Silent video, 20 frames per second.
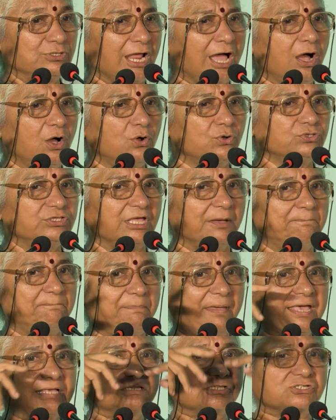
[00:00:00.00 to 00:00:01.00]
how the
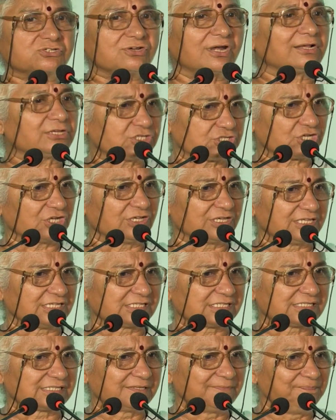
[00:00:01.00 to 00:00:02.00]
big
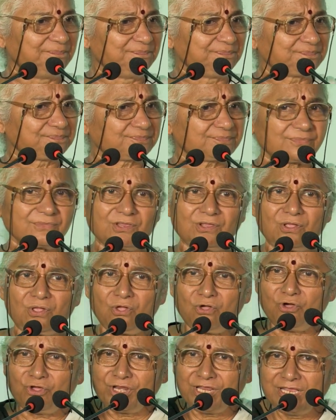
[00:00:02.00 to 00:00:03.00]
structures
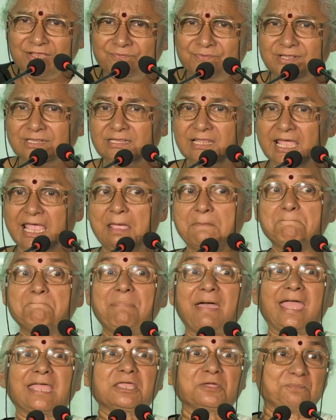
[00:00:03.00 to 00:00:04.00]
or even the
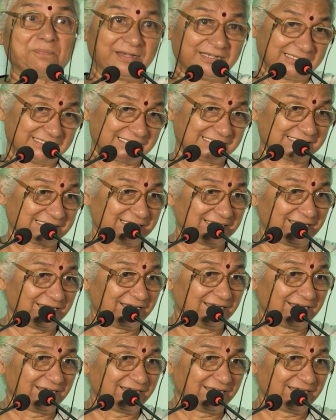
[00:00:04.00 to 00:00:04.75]
embankments,